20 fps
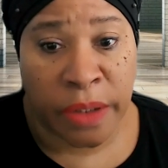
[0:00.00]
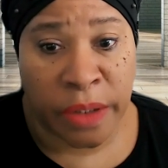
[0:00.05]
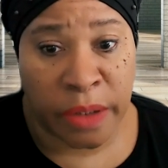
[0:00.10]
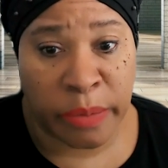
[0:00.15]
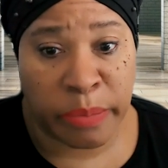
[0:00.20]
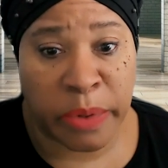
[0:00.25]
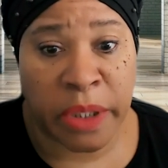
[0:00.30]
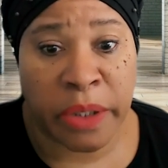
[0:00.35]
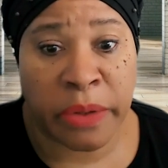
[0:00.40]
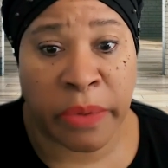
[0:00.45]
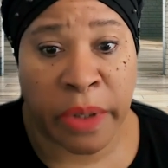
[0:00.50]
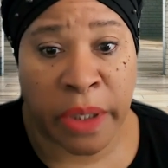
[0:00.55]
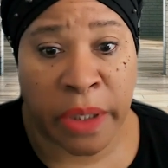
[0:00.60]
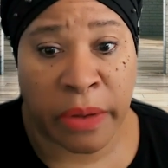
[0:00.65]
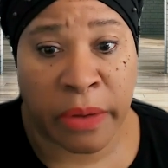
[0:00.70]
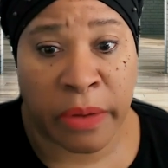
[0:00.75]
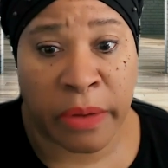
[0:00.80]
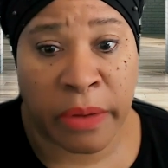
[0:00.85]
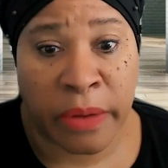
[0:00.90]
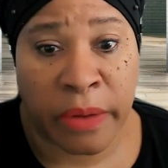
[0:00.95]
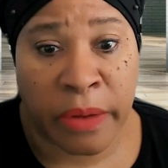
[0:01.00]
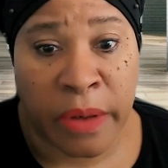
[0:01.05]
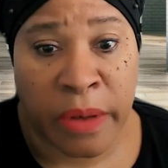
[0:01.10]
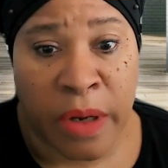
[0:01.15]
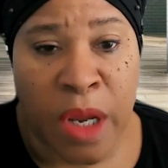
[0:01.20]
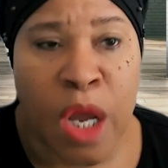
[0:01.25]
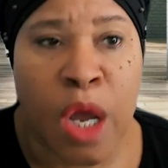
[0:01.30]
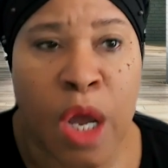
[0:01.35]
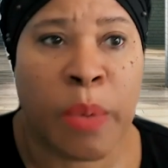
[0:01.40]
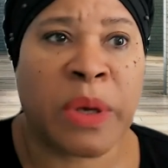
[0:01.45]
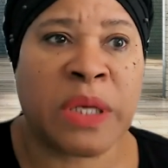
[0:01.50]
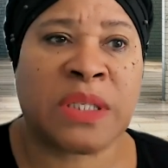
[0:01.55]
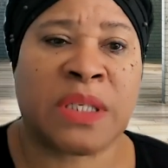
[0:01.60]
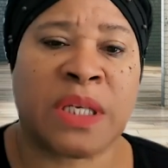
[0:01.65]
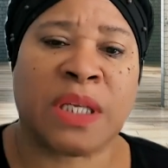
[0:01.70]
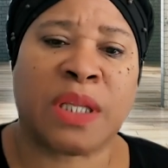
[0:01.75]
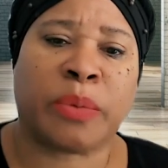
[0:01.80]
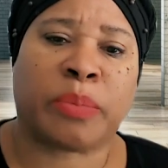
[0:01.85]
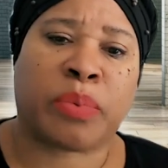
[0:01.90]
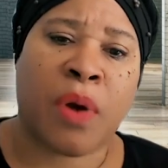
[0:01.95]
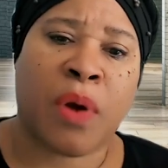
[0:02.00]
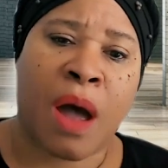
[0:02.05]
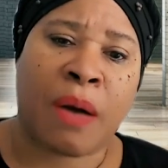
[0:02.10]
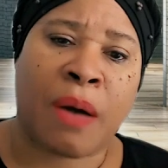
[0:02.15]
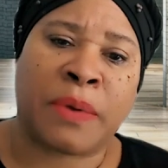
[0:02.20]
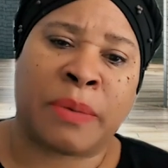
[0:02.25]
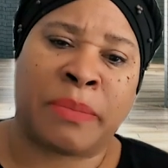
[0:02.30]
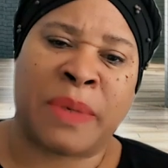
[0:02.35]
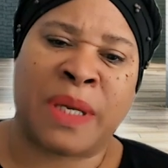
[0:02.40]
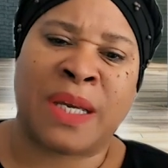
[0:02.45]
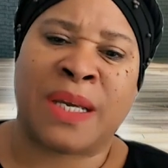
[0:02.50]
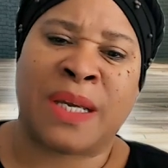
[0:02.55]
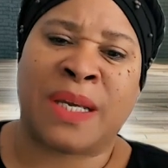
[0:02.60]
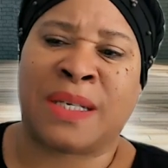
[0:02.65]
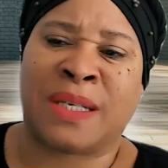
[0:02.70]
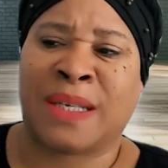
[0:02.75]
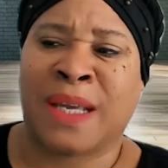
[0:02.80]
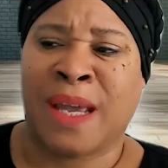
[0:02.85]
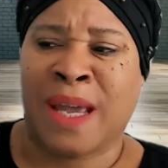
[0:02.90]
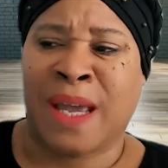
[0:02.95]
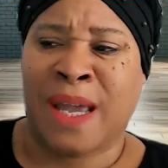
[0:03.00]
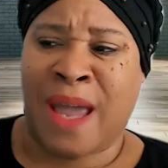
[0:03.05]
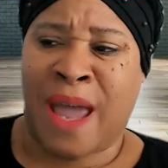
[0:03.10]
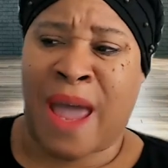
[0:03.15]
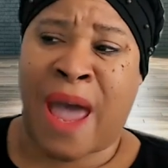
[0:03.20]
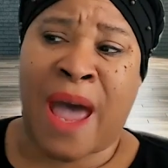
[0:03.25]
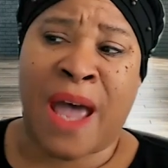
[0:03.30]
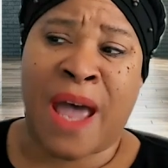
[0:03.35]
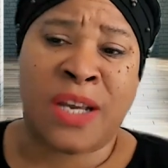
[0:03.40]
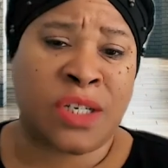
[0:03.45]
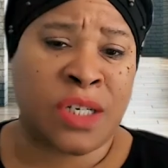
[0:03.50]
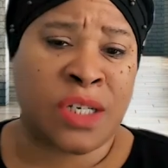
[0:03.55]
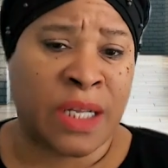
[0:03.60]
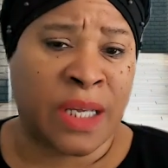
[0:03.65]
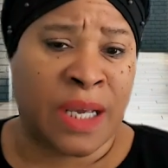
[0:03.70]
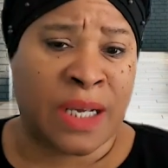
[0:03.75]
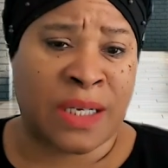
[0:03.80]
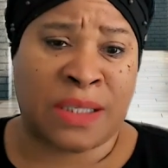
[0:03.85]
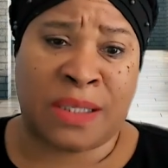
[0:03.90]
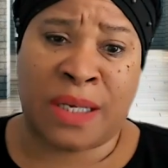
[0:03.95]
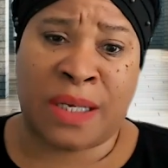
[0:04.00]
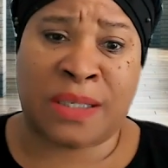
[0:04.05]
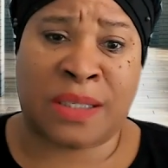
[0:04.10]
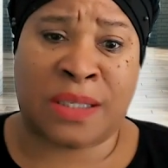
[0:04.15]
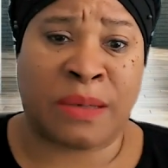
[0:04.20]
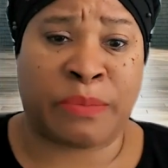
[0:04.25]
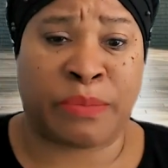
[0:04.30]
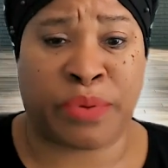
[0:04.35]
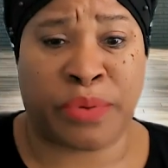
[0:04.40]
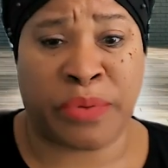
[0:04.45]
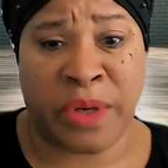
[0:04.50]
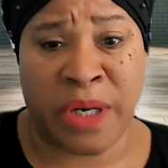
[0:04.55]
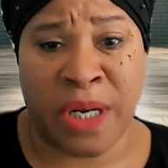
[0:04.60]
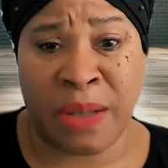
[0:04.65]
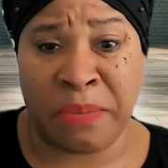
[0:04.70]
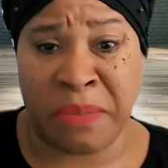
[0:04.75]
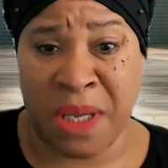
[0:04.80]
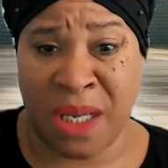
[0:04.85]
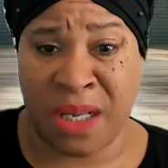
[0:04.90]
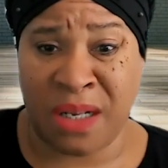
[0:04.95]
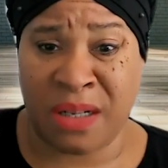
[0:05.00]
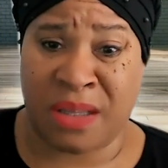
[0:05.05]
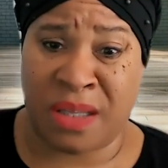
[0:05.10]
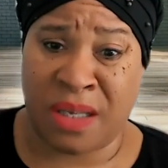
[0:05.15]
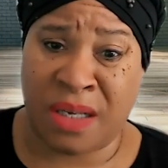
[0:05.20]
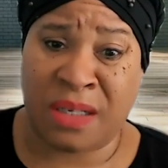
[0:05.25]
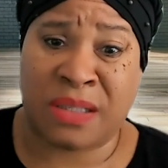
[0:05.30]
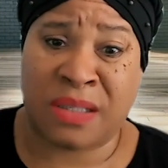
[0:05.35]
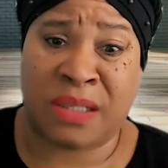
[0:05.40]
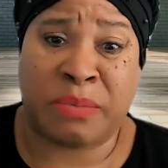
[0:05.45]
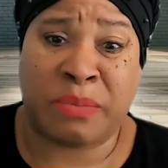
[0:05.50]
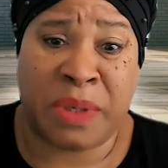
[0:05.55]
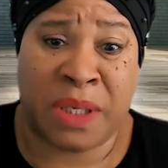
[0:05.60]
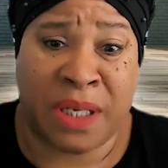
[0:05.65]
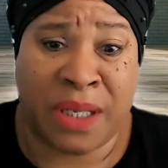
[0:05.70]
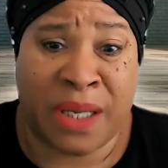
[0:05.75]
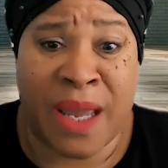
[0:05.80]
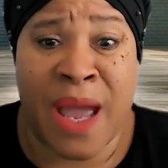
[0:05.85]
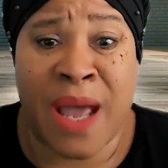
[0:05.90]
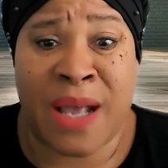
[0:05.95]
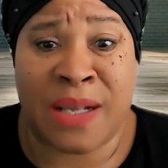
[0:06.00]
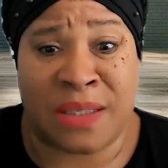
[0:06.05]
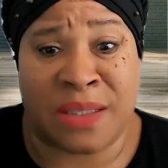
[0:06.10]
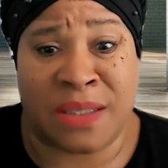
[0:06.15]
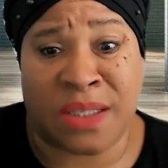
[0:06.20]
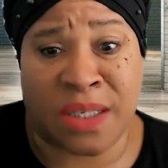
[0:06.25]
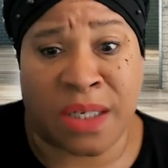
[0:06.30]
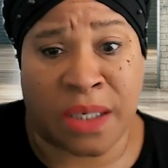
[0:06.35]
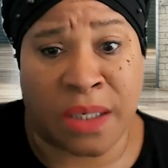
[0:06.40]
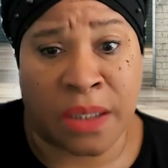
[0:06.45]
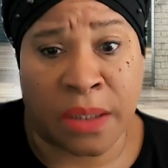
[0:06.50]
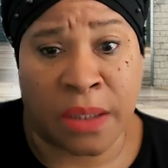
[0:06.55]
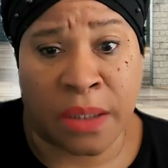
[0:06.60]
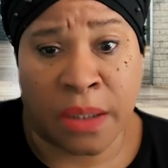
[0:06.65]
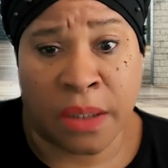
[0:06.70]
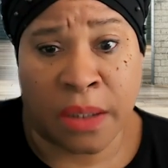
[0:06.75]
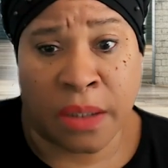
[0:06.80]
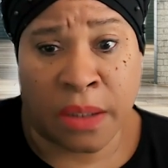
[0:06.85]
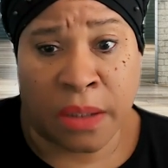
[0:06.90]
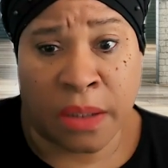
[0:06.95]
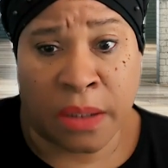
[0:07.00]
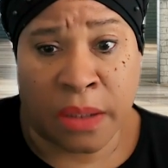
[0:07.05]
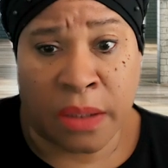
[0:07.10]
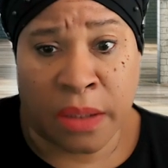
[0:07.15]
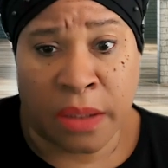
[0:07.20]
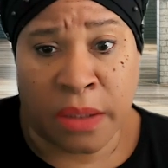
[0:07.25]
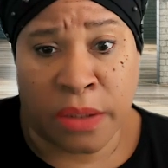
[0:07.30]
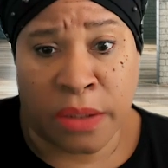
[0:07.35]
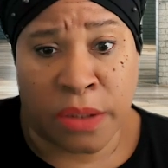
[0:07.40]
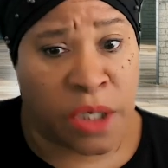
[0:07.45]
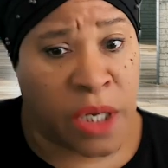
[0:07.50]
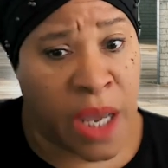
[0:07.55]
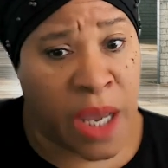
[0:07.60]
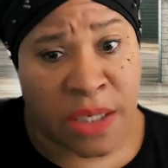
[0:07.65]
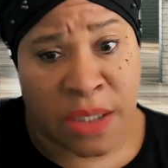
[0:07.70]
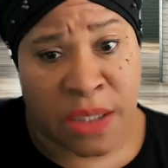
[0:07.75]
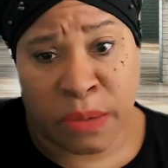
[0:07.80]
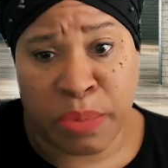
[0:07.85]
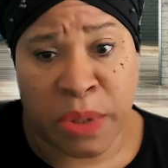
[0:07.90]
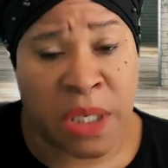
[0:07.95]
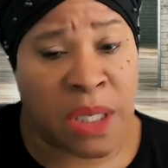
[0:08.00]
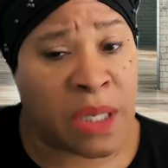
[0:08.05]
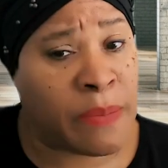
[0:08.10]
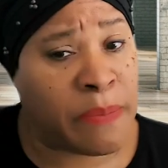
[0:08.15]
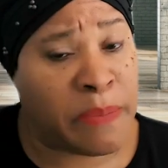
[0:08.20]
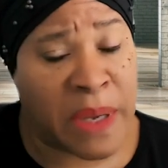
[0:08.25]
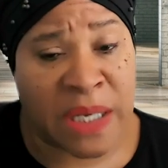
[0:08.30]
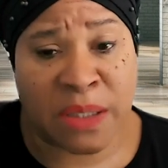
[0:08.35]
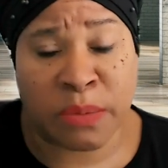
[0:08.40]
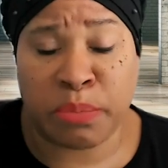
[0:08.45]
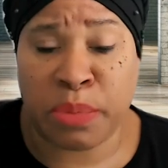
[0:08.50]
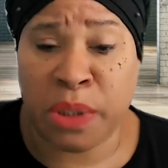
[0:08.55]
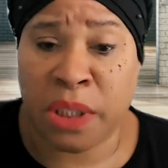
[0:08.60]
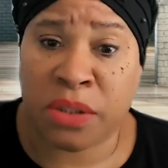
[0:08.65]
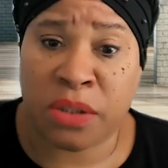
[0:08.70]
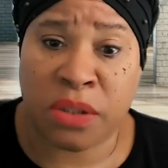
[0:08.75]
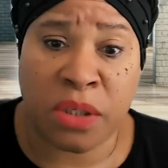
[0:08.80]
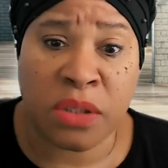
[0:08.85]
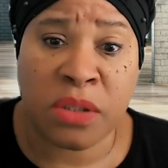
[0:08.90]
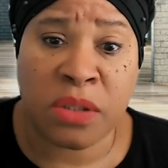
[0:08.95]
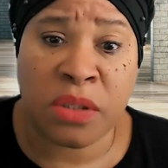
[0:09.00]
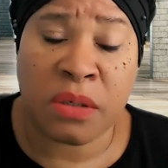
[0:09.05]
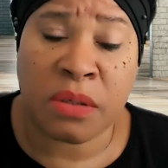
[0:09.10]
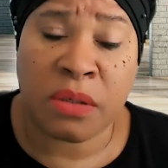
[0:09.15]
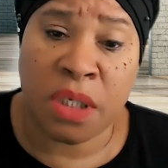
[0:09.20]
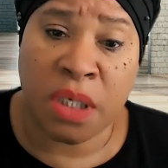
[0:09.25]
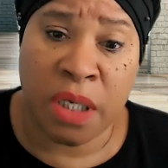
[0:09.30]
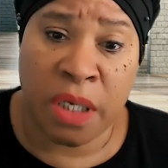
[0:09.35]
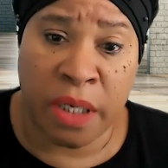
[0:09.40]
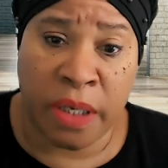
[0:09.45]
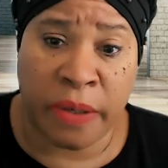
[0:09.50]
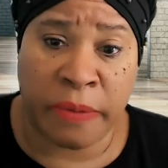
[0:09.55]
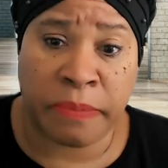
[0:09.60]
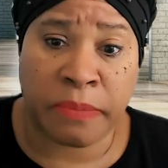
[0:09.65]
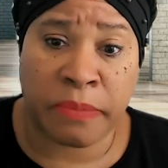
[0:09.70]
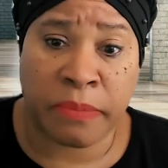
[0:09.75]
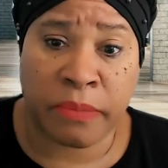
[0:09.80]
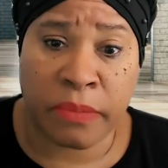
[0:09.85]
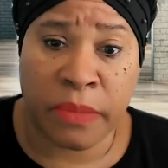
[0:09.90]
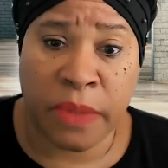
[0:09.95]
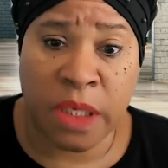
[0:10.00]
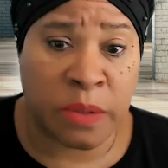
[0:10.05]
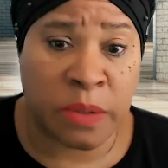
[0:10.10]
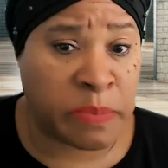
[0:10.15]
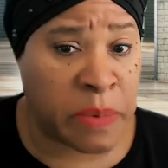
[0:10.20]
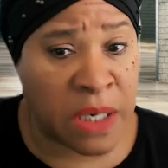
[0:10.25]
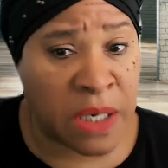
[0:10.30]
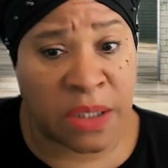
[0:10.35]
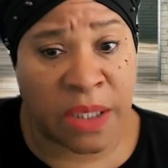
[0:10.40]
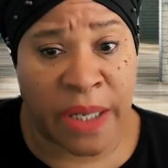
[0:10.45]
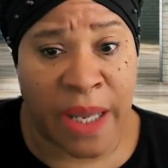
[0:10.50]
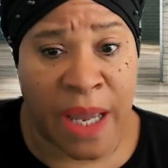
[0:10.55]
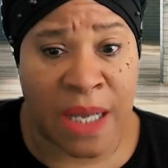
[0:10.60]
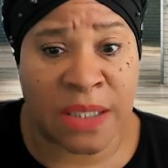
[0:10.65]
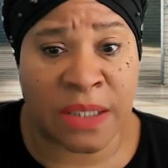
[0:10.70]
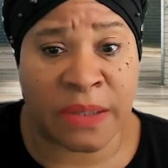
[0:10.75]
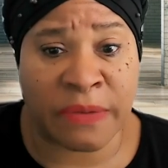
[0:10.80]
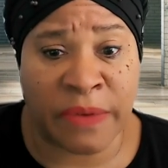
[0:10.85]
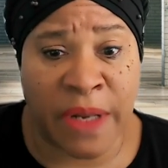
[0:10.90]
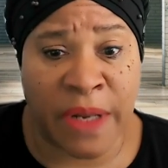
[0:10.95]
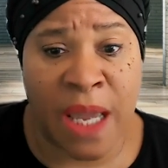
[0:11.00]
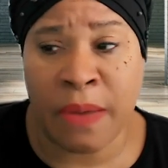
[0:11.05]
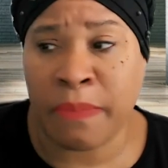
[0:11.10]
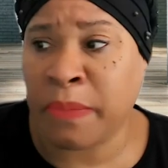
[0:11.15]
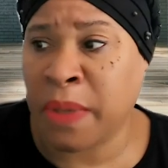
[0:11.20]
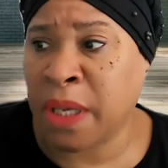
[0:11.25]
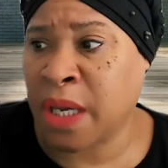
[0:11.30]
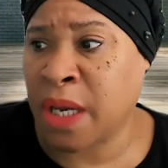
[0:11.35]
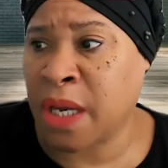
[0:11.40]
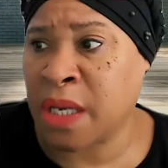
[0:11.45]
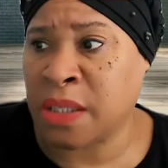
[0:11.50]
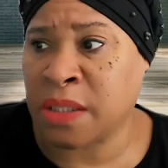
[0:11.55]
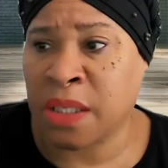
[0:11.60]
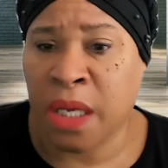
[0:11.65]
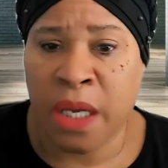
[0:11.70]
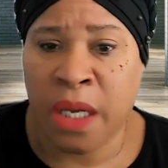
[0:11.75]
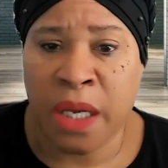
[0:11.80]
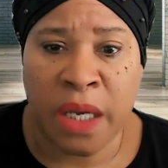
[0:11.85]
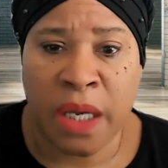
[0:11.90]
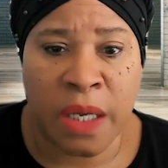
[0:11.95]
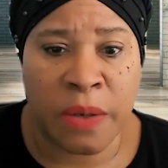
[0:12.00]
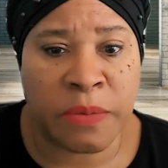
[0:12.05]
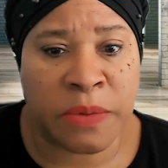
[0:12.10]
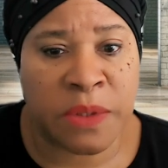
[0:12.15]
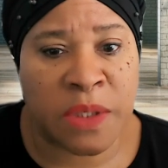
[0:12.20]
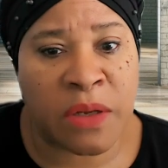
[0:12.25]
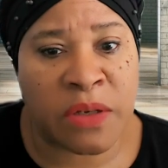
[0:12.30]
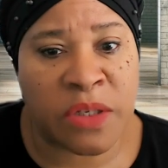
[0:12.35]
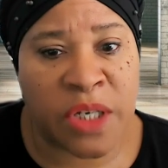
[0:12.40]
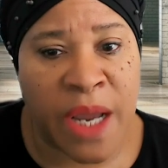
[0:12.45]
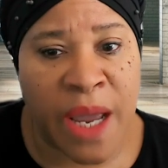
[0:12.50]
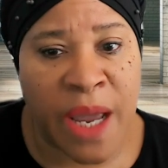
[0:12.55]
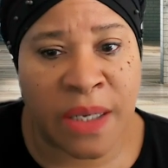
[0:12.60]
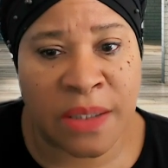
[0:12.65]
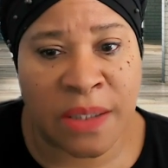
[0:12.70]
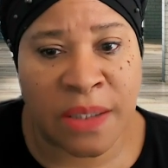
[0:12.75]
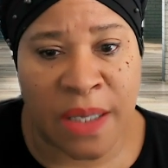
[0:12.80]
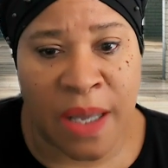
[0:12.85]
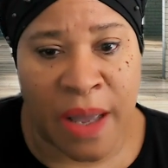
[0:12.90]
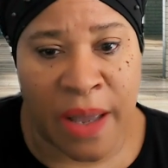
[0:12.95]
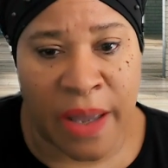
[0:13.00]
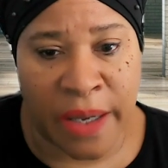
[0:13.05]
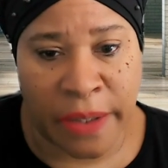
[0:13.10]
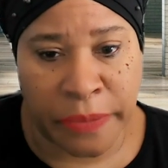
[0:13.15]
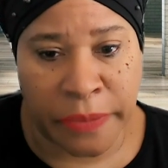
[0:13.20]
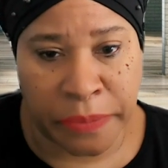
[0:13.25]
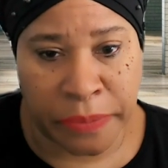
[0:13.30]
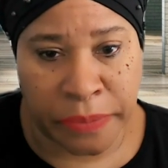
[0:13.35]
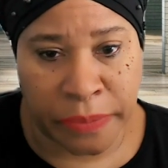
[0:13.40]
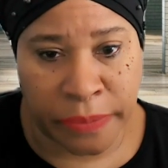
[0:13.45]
Could be greener. But see, the problem is, Ashley has said some pretty mean things to Billy, hasn't she? She hasn't been the best big sister to him, especially as of late, because he was on Jack's side.